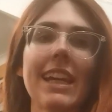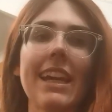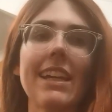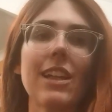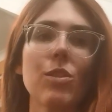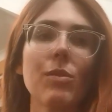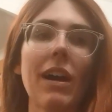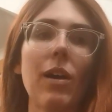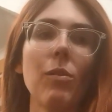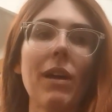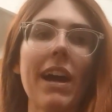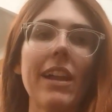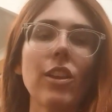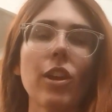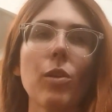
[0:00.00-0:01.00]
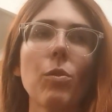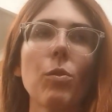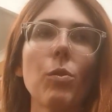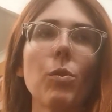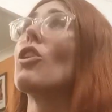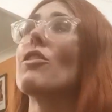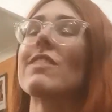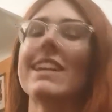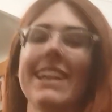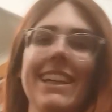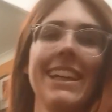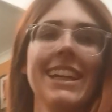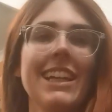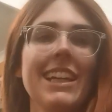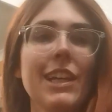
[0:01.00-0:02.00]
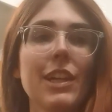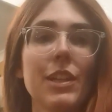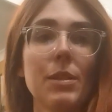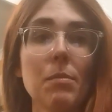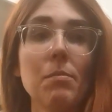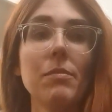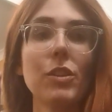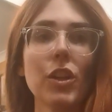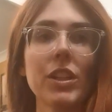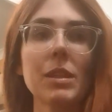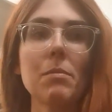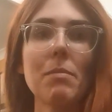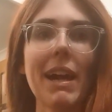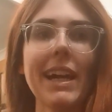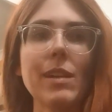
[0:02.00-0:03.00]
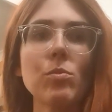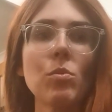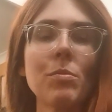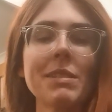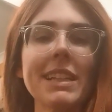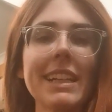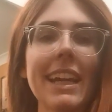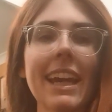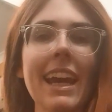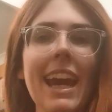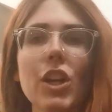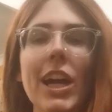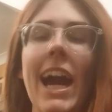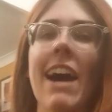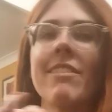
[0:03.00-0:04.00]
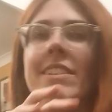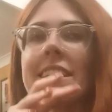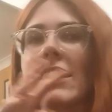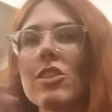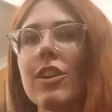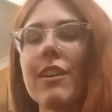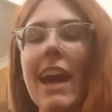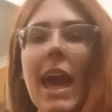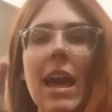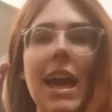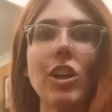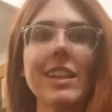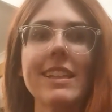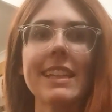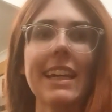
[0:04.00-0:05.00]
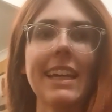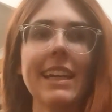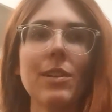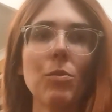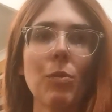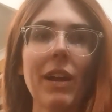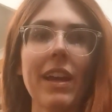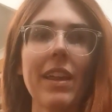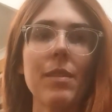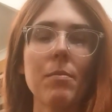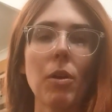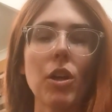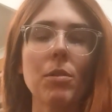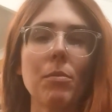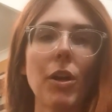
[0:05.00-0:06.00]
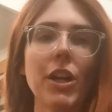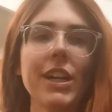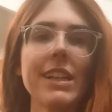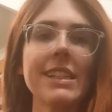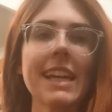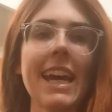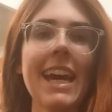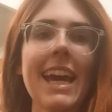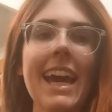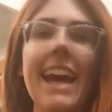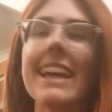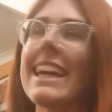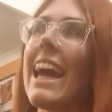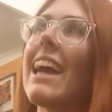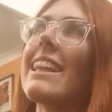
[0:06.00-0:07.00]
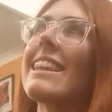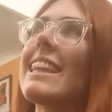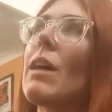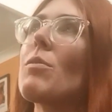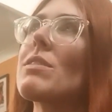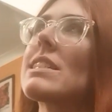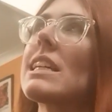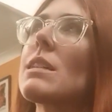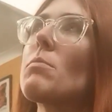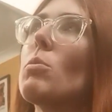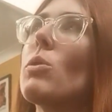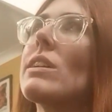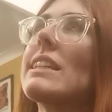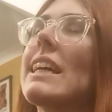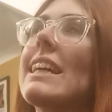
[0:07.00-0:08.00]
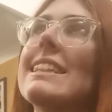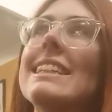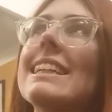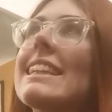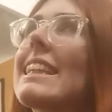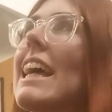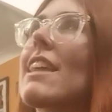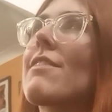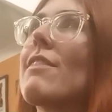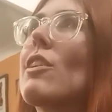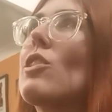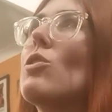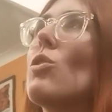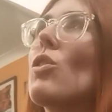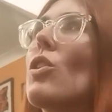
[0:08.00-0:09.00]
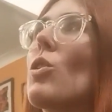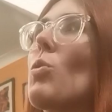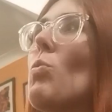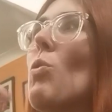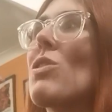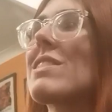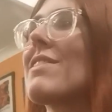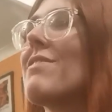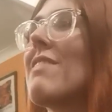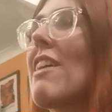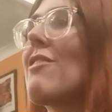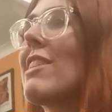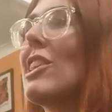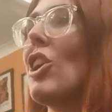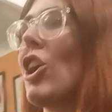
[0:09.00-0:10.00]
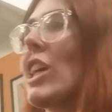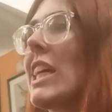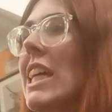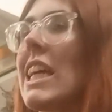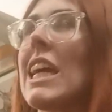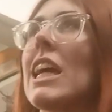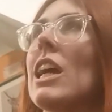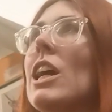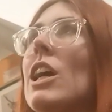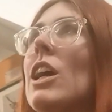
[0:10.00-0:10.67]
scene as well, where, like, Laurie, the main woman in it, was, like, having this, like, fight scene with Mike Myers. Again, that was disappointing. Didn't last very long. Wasn't very, like,